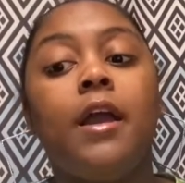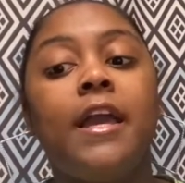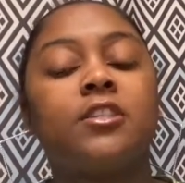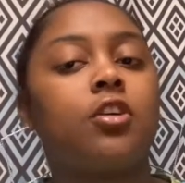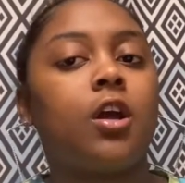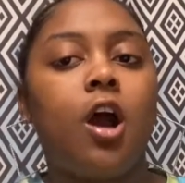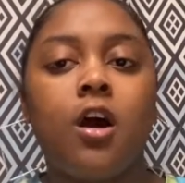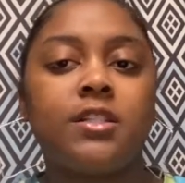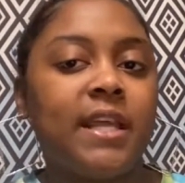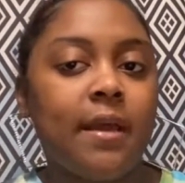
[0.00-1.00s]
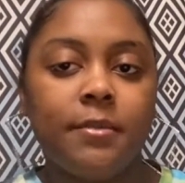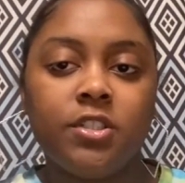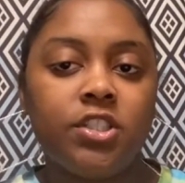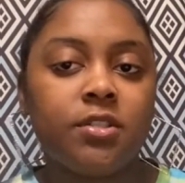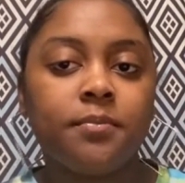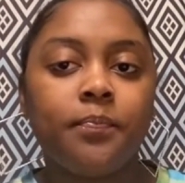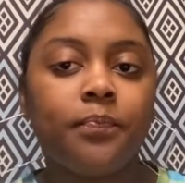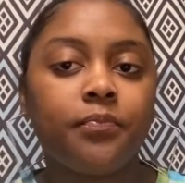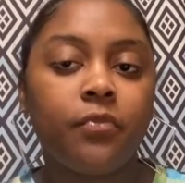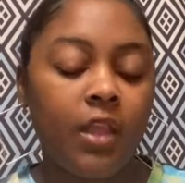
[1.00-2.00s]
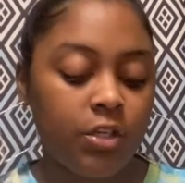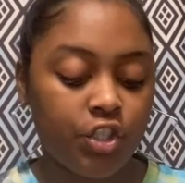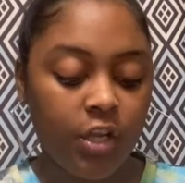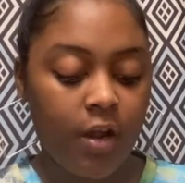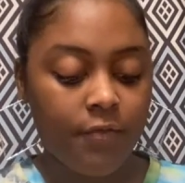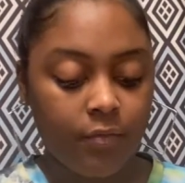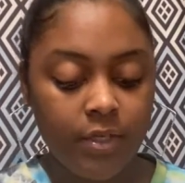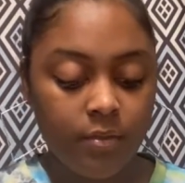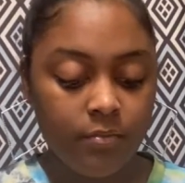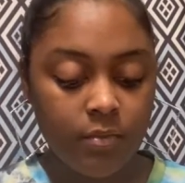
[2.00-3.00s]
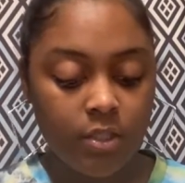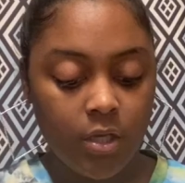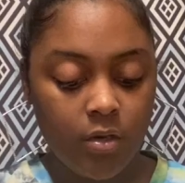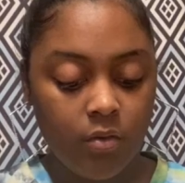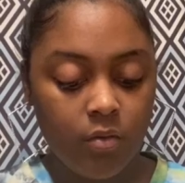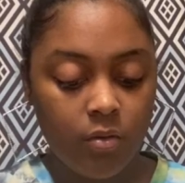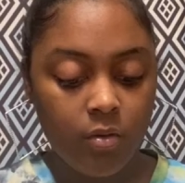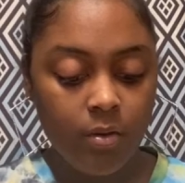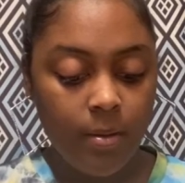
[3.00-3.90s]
it's gonna cause damage straight off the rip. So